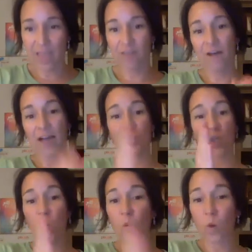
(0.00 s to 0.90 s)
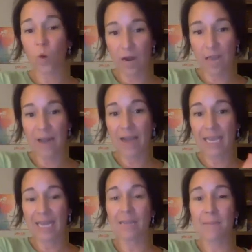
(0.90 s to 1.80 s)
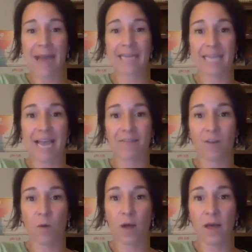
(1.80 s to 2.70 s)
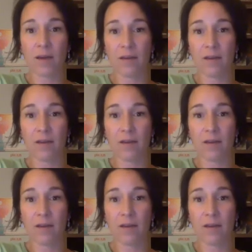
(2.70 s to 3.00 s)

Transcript: if I don't worry about getting back to everyone